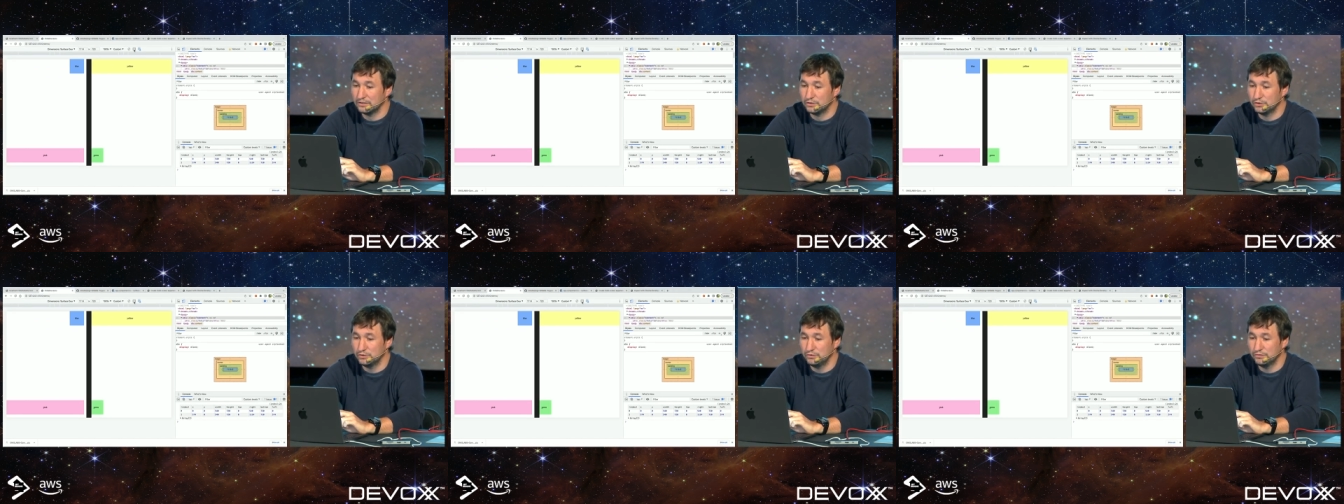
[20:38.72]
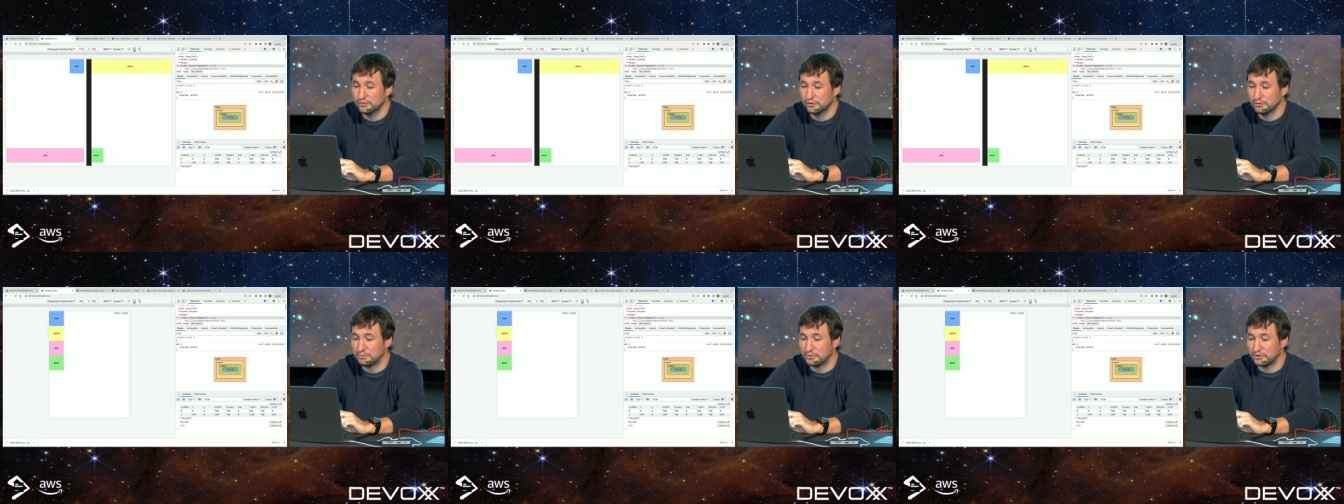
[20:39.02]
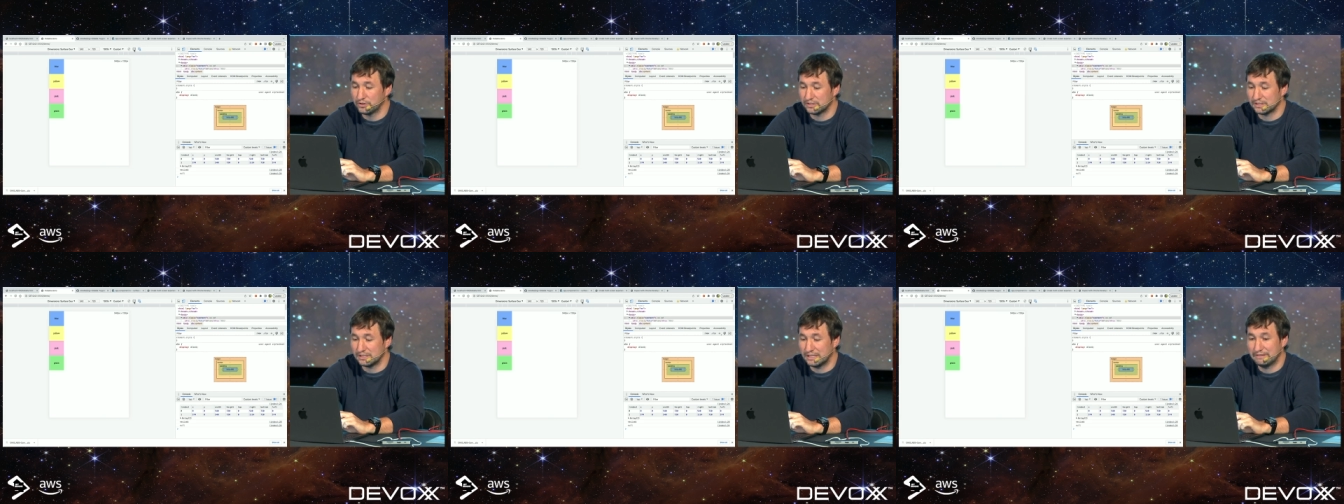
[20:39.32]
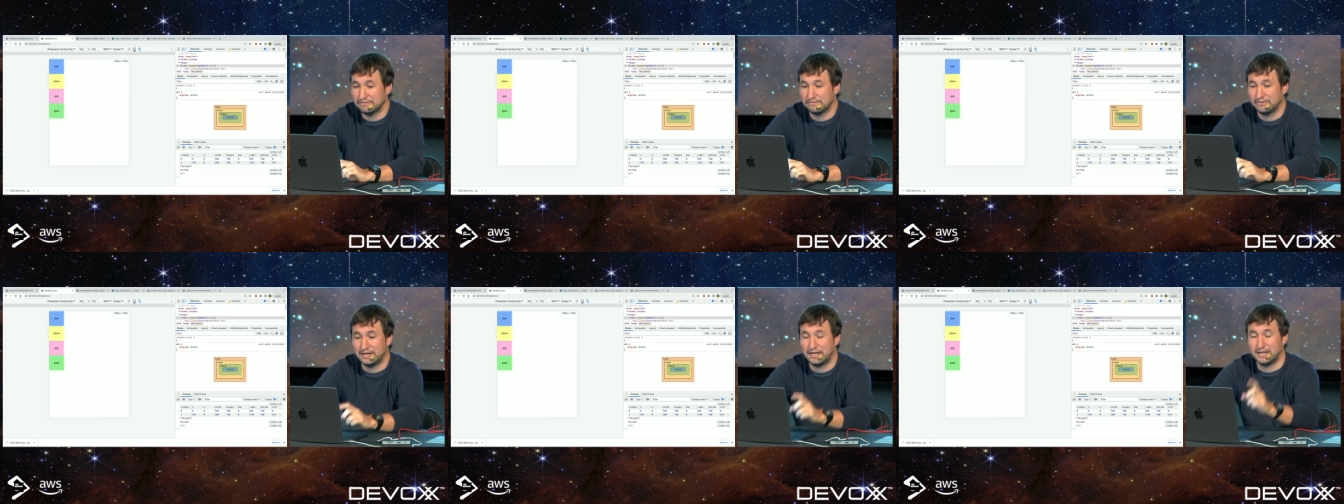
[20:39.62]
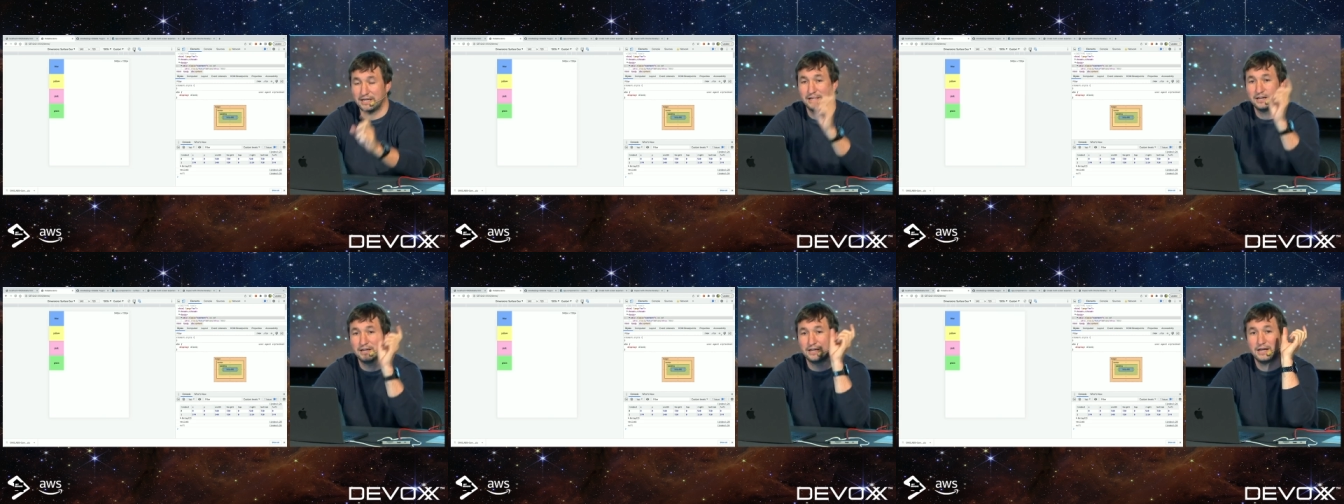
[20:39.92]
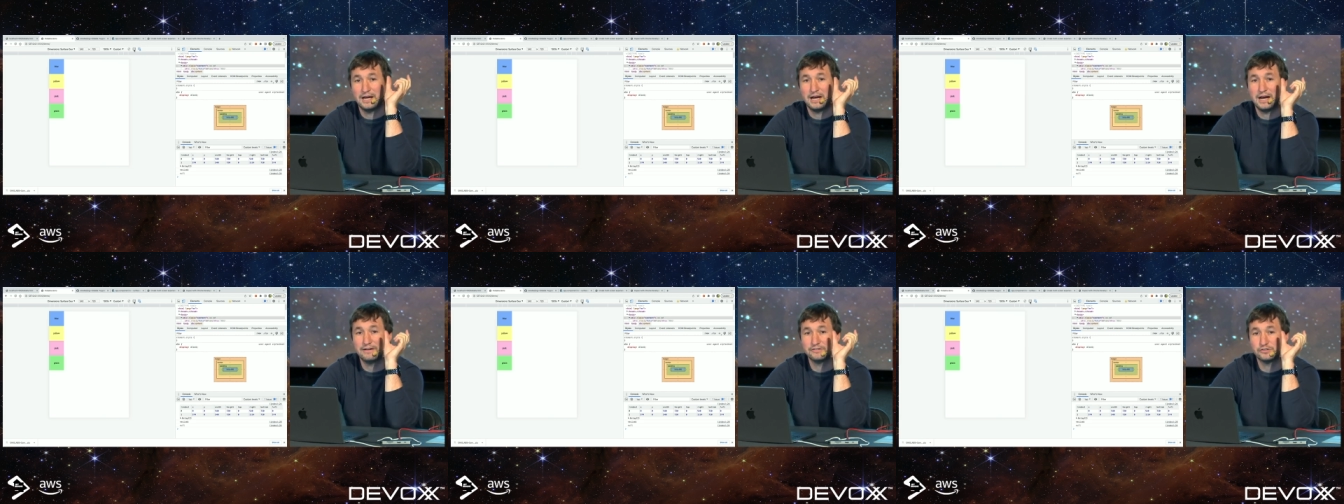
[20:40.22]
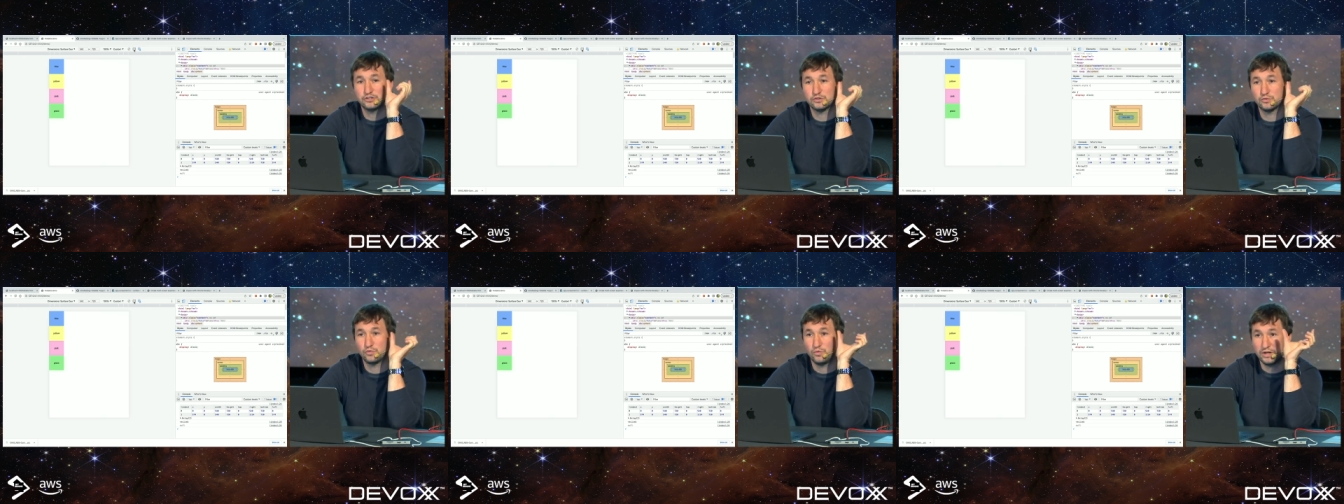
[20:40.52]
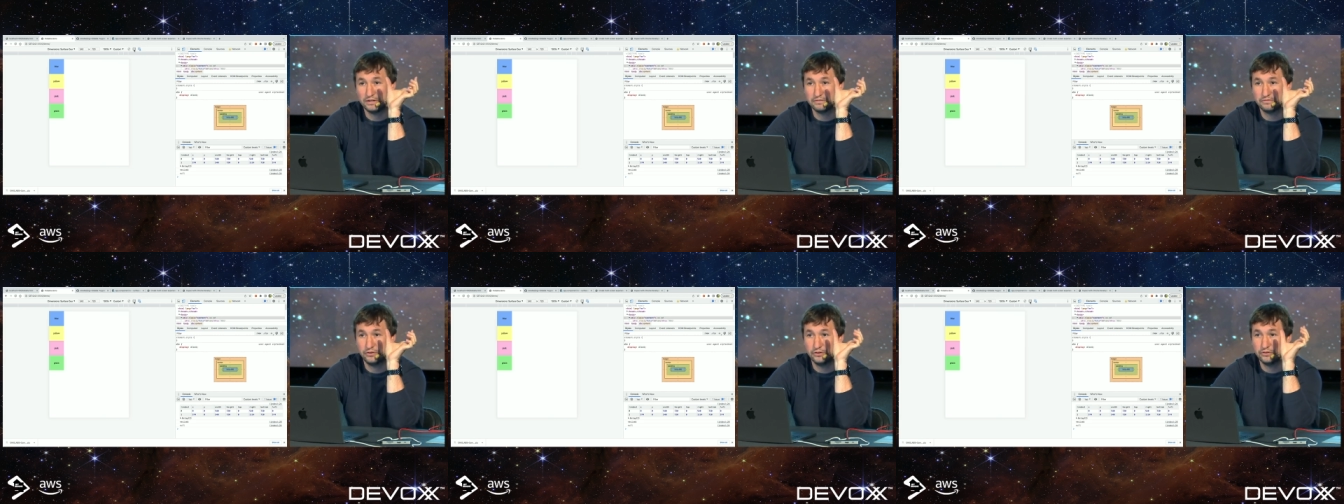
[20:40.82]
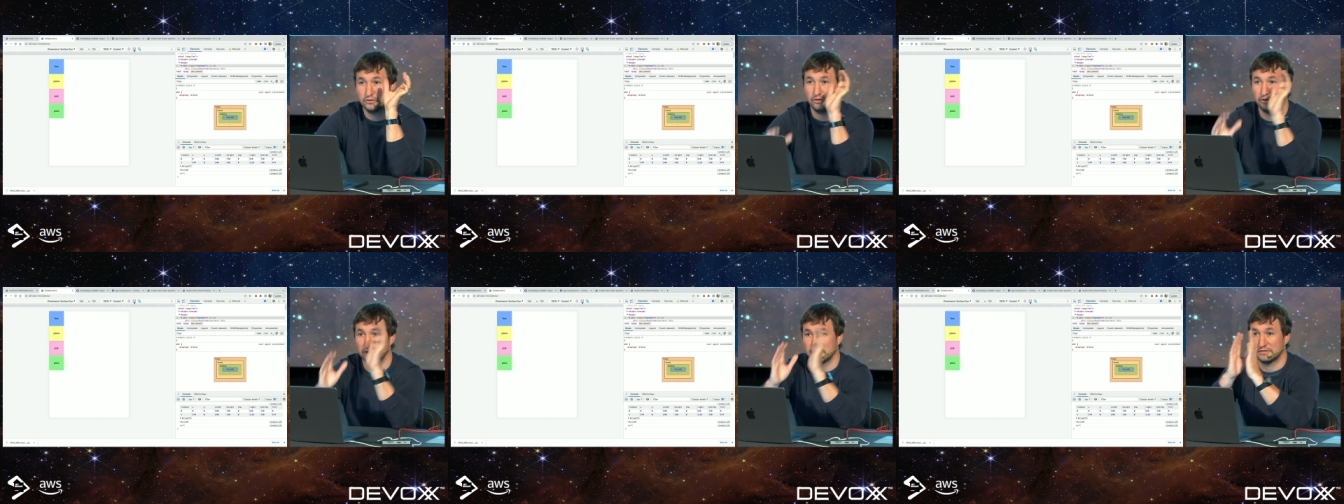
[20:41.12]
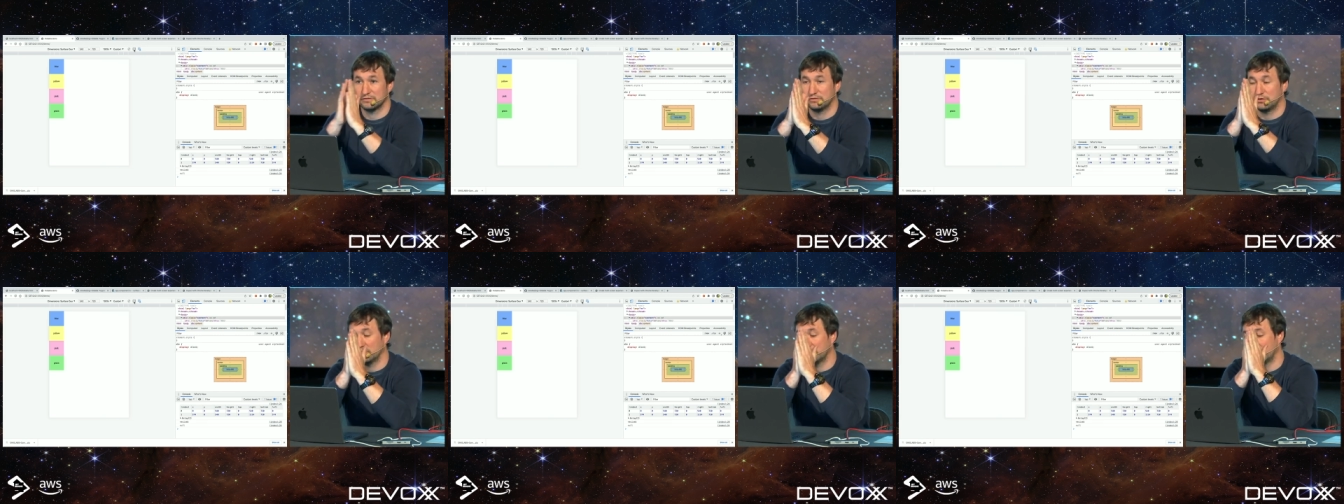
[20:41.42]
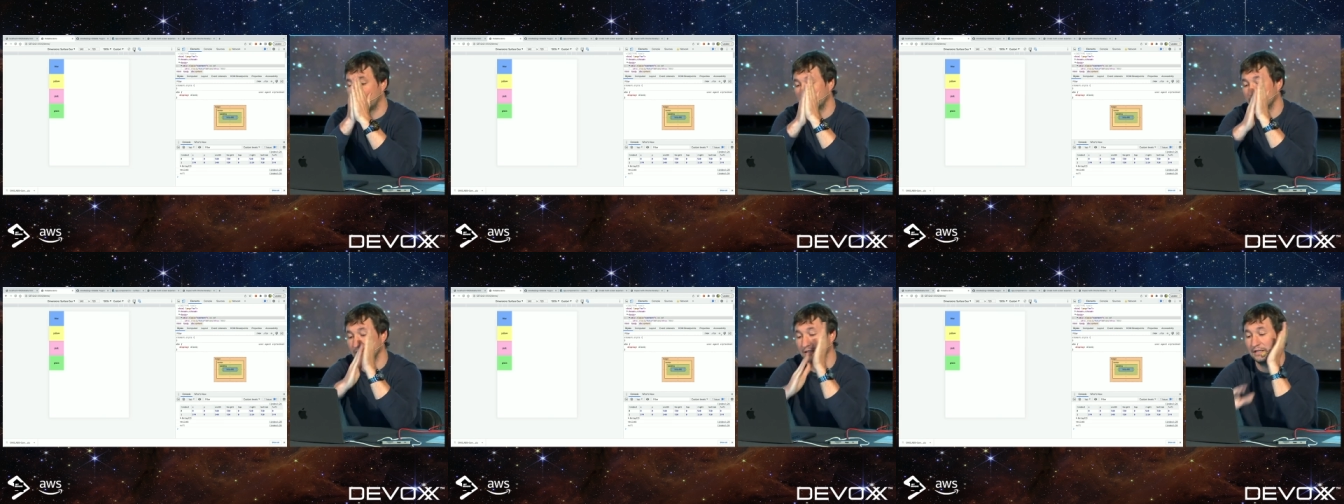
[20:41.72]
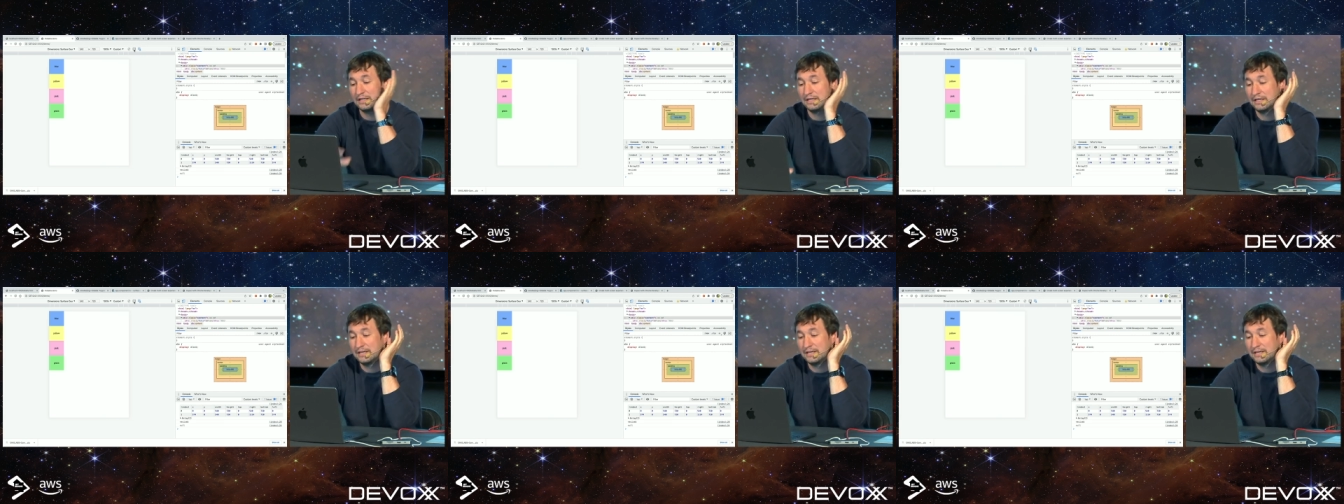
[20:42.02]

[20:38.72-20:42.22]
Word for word: two viewports. If I have just one phone or it's folded,